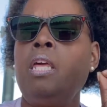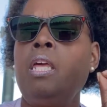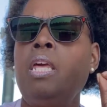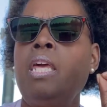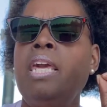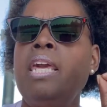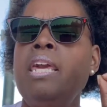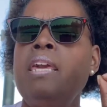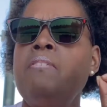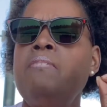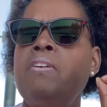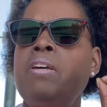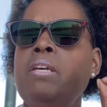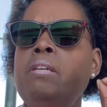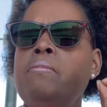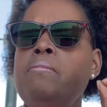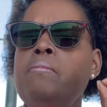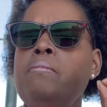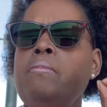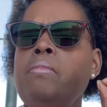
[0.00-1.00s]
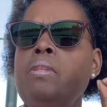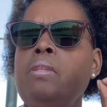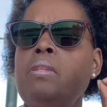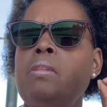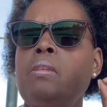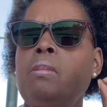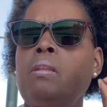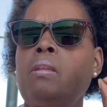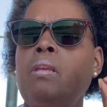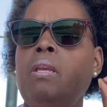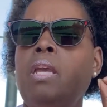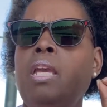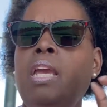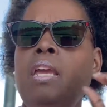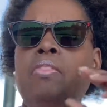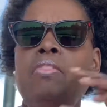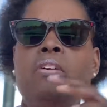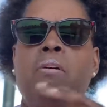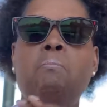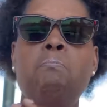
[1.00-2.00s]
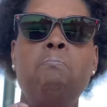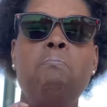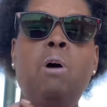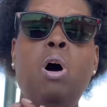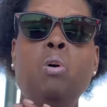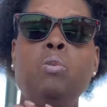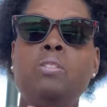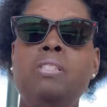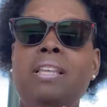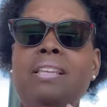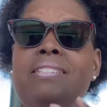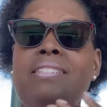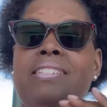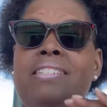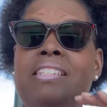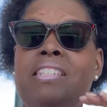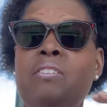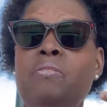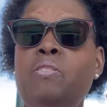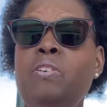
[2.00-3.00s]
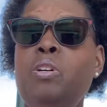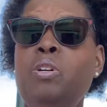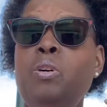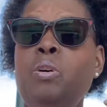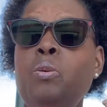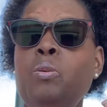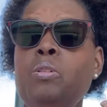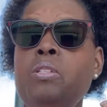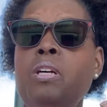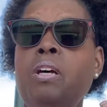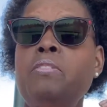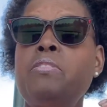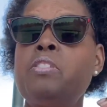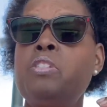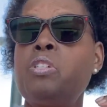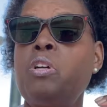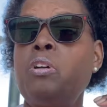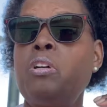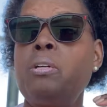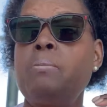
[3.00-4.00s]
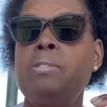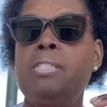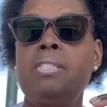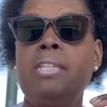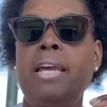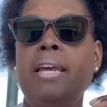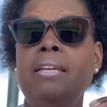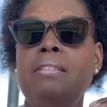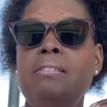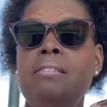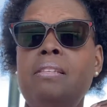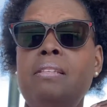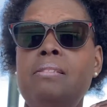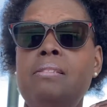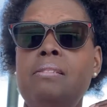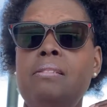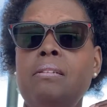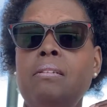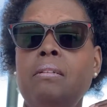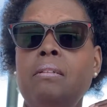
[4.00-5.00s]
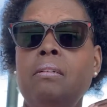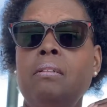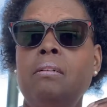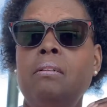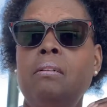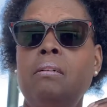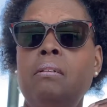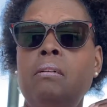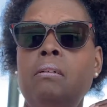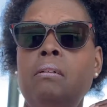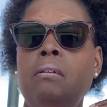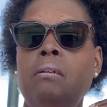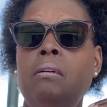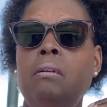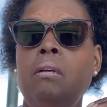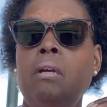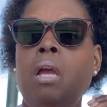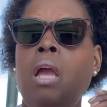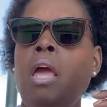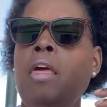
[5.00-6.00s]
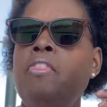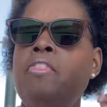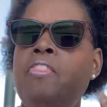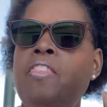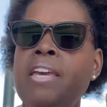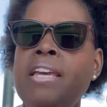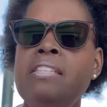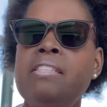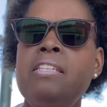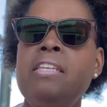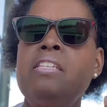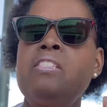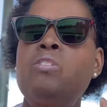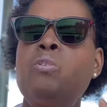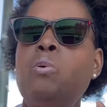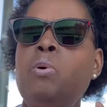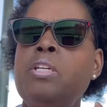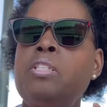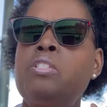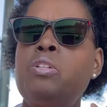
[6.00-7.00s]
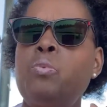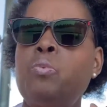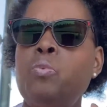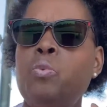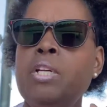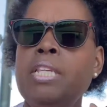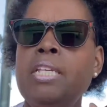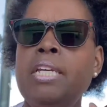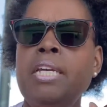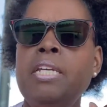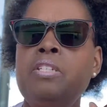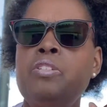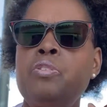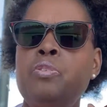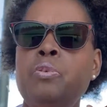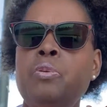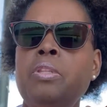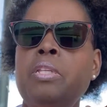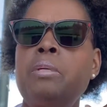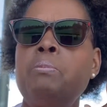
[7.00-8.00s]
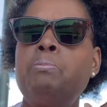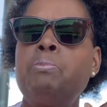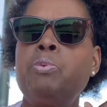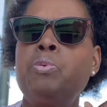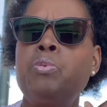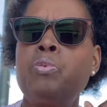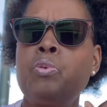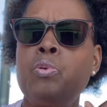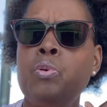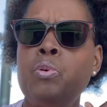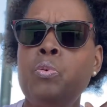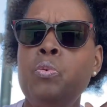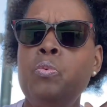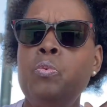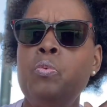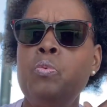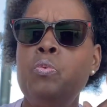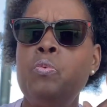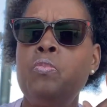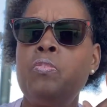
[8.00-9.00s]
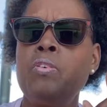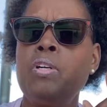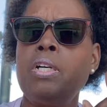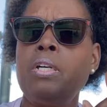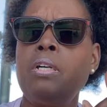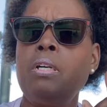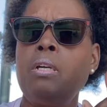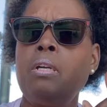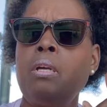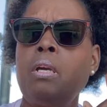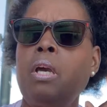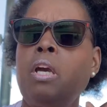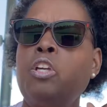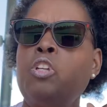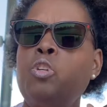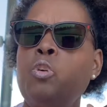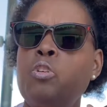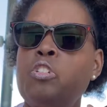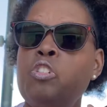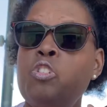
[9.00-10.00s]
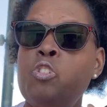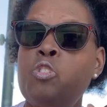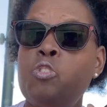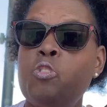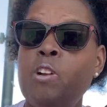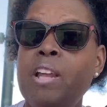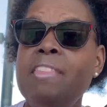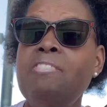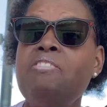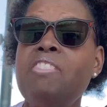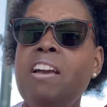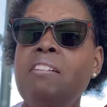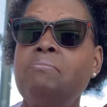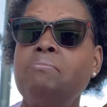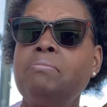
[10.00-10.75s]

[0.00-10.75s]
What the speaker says: even in the most difficult of circumstances, this is going to really and truly prove your strength,